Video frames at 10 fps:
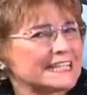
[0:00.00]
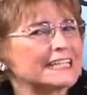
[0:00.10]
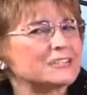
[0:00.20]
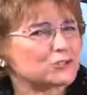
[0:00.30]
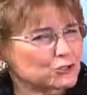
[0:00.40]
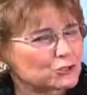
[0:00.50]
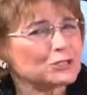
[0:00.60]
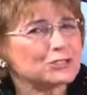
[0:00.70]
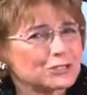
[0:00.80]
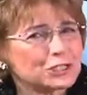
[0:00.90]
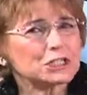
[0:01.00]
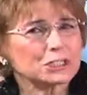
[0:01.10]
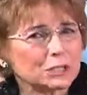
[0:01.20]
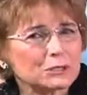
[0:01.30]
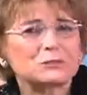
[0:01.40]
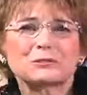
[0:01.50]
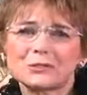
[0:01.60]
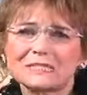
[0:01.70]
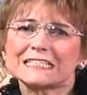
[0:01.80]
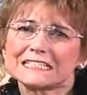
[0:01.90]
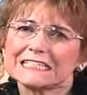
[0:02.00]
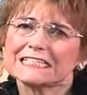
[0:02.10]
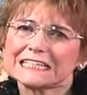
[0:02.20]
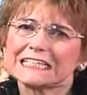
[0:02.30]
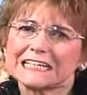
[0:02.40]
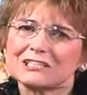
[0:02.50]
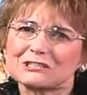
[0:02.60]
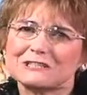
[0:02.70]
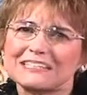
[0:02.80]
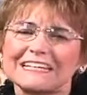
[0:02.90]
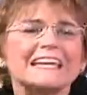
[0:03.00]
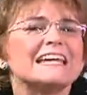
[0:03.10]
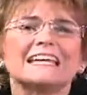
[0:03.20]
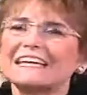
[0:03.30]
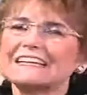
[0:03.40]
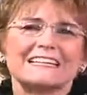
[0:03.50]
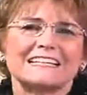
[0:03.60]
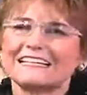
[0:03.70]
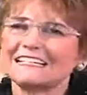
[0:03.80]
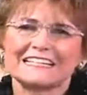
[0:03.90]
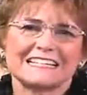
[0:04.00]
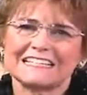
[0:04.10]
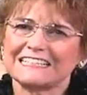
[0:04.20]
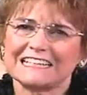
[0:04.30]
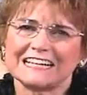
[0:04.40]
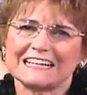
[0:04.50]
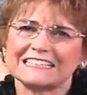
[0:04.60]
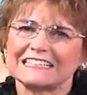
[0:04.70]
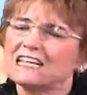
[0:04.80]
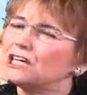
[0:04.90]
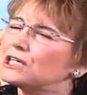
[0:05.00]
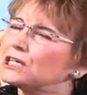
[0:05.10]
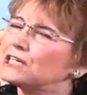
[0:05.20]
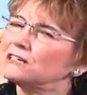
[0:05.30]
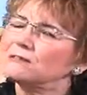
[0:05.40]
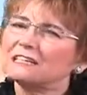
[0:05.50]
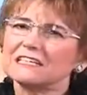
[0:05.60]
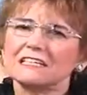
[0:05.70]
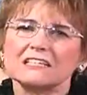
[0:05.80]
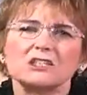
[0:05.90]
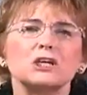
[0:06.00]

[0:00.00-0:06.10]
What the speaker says: Should she go to this distant country? And they said, yes. You know what, kids?